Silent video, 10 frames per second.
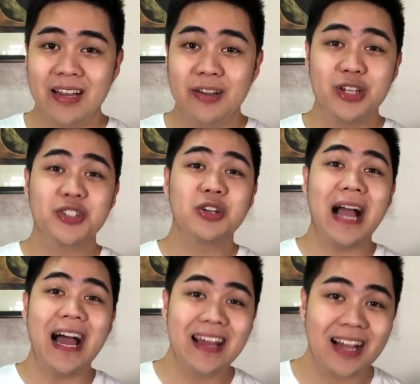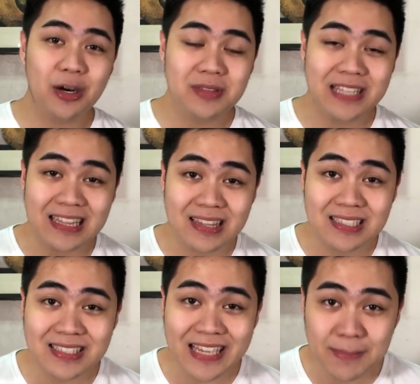Does your ad account get
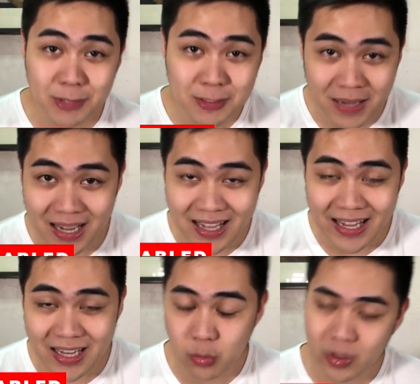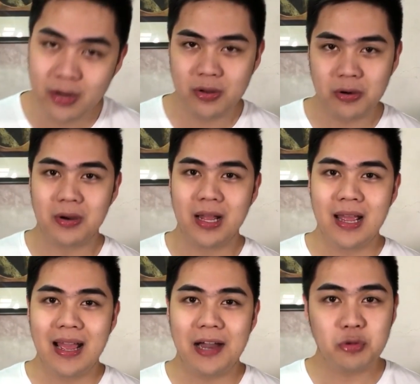disabled ba? And you wanna know
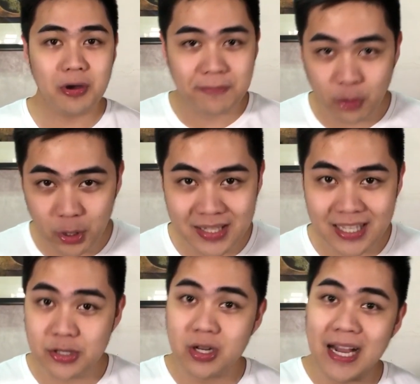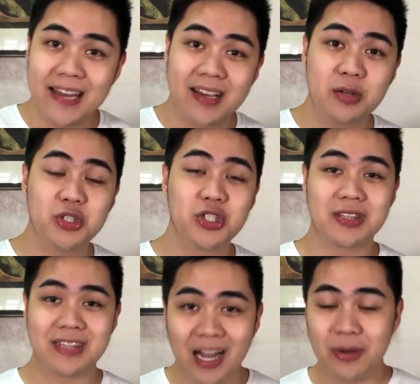how to avoid getting your ad account
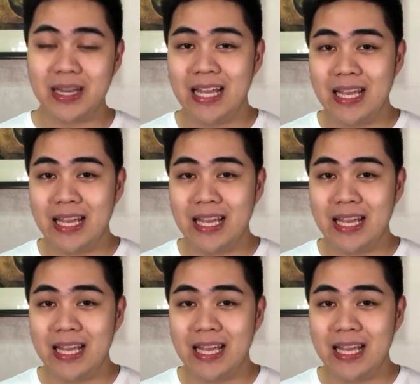shut down?